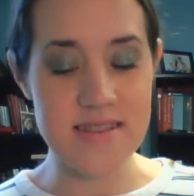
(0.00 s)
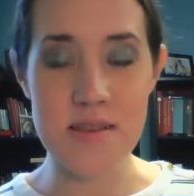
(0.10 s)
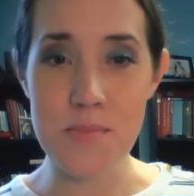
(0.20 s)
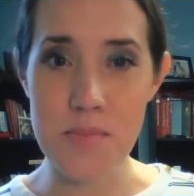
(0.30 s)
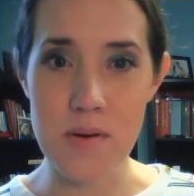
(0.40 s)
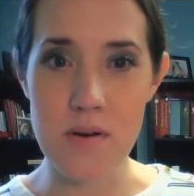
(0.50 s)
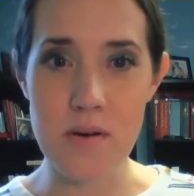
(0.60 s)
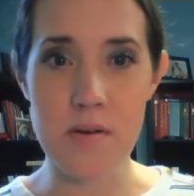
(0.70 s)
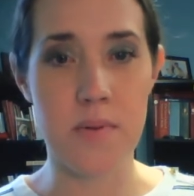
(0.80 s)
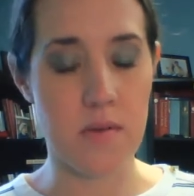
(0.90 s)

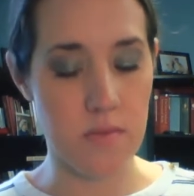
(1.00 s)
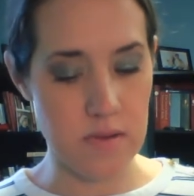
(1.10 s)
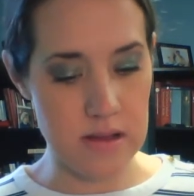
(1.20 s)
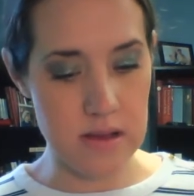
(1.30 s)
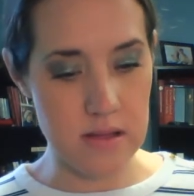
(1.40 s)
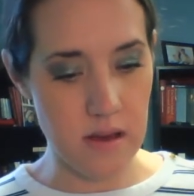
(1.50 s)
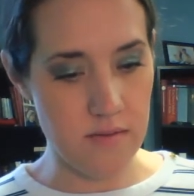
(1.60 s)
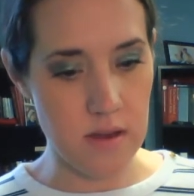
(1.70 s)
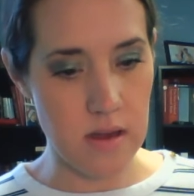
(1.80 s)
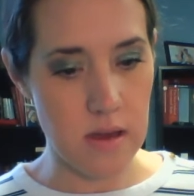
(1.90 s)
Simple, but really
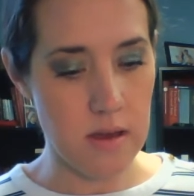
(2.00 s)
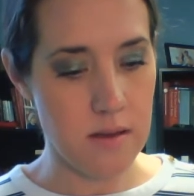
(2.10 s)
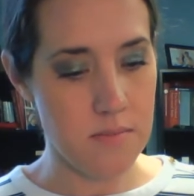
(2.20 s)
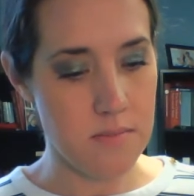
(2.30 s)
lovely.